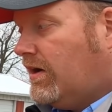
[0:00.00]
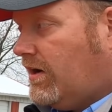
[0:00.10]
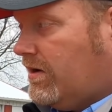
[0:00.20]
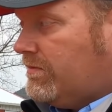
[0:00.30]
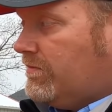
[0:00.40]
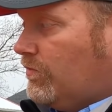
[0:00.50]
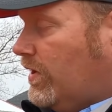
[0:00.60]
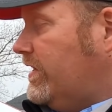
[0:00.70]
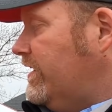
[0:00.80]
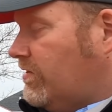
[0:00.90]
One
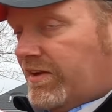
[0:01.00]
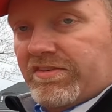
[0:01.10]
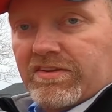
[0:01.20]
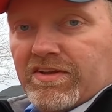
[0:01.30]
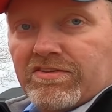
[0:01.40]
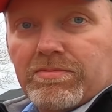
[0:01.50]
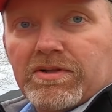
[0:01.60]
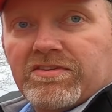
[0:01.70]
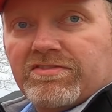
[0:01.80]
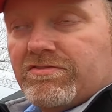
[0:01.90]
of the interesting things
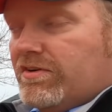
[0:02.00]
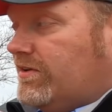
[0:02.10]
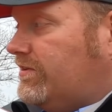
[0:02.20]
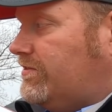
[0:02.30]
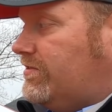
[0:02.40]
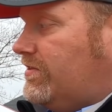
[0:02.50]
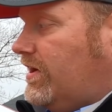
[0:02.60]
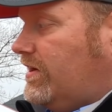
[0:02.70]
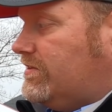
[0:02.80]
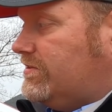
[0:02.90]
about this drill is
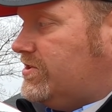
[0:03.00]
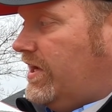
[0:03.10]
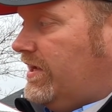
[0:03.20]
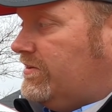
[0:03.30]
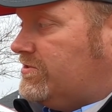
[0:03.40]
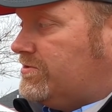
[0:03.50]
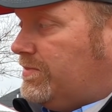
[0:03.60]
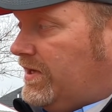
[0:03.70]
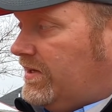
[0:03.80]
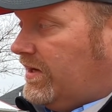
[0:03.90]
to change
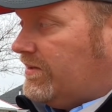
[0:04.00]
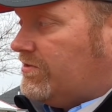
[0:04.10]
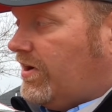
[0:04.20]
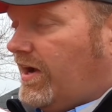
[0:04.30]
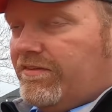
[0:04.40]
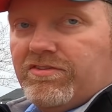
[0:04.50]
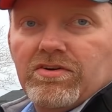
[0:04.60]
speed on the drives,